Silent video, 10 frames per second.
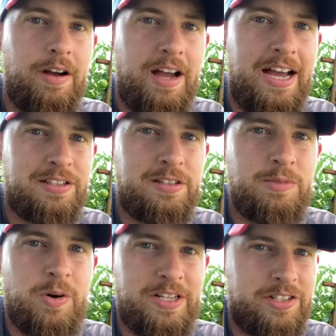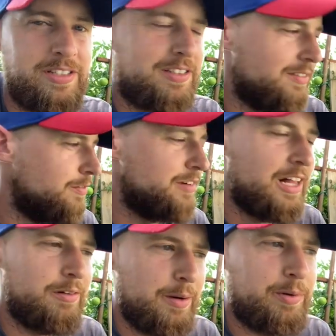ask some questions,
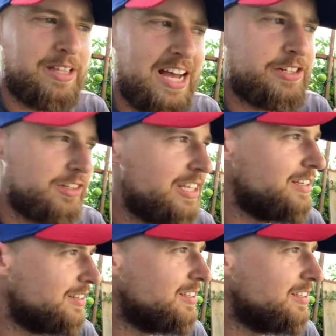follow up with Ashley,